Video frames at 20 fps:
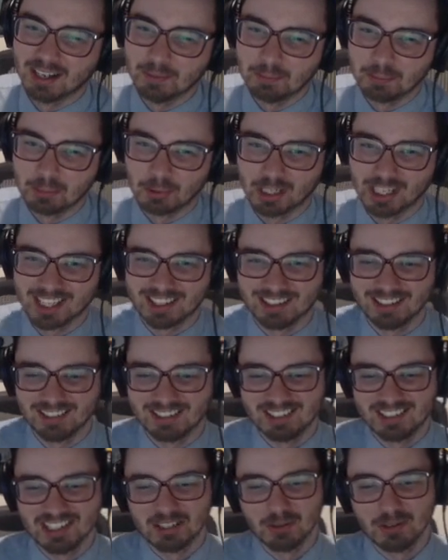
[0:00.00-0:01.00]
break the
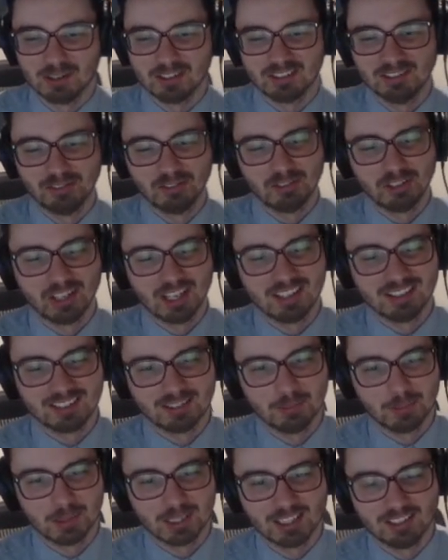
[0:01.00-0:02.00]
sequence of
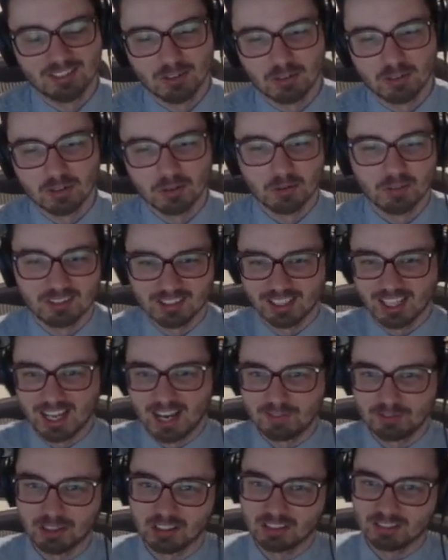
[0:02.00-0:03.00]
events, because you do still
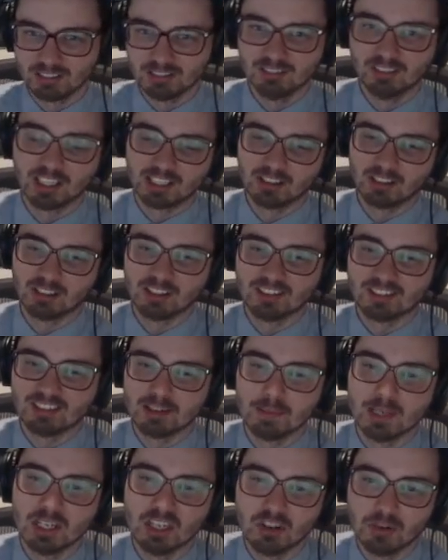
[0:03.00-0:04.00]
have to, like you can
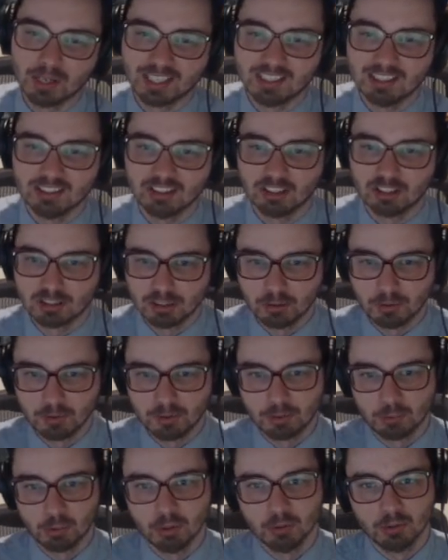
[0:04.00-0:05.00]
see me doing here, go
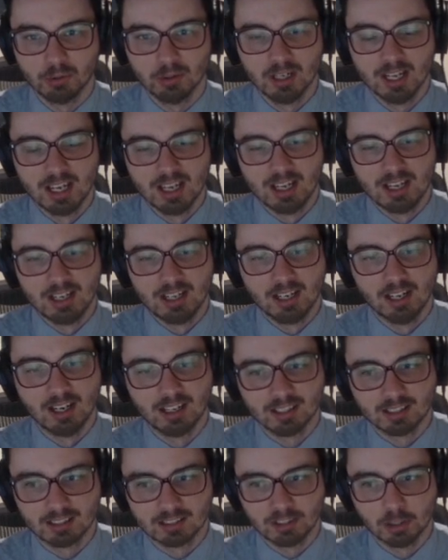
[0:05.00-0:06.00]

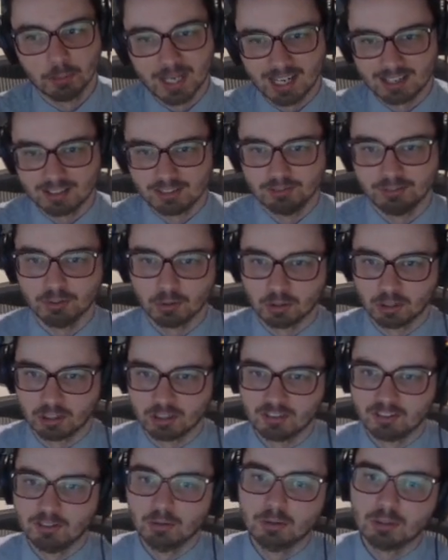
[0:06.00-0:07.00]
back to floor
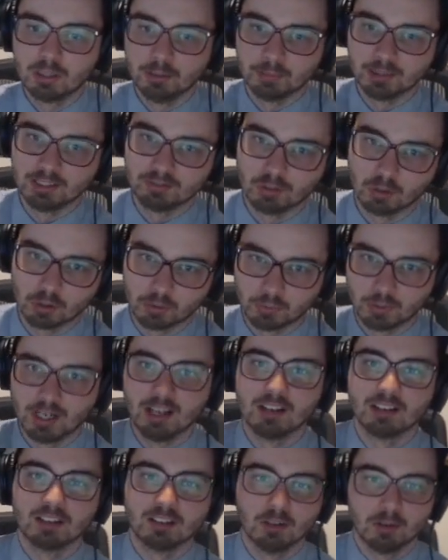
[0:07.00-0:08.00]
2, complete floor
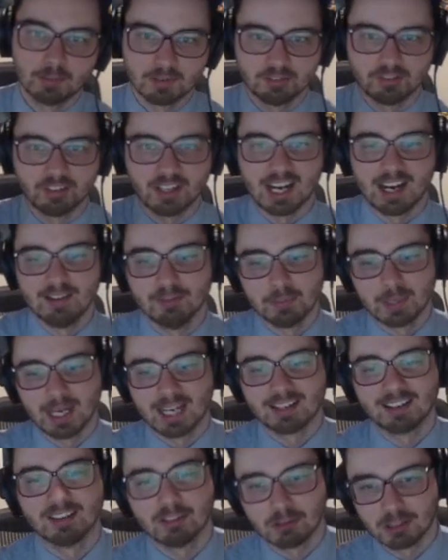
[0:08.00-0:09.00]
1, go up to 5,
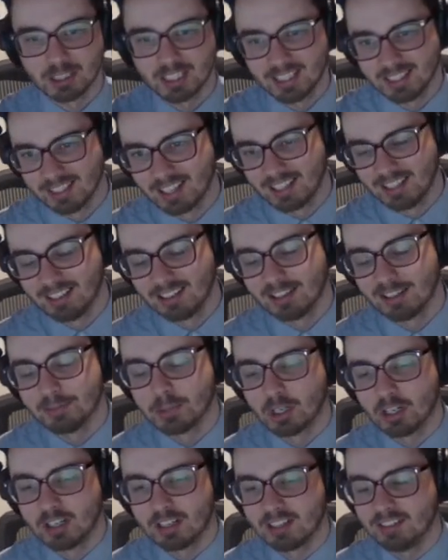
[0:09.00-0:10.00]
back to 3, and then into the
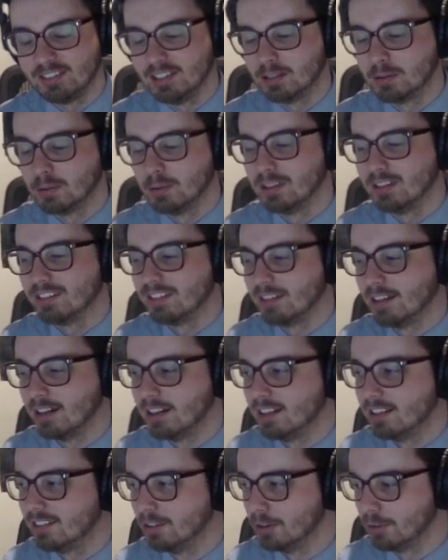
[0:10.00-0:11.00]
party sequence.
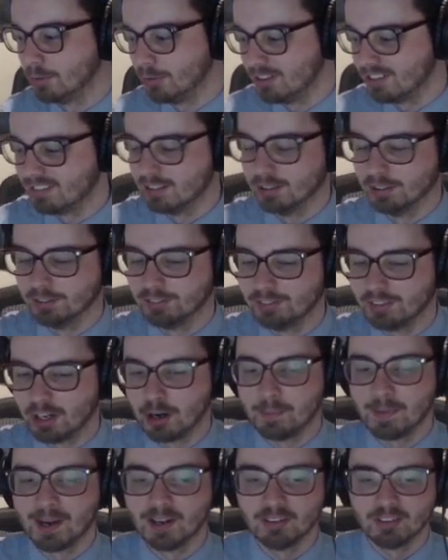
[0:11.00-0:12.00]
So there is still a
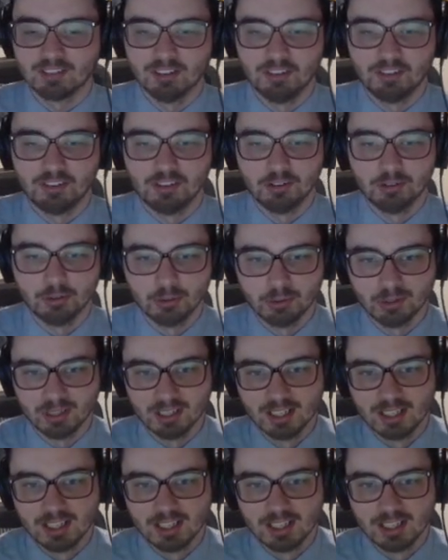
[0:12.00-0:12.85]
fair amount to do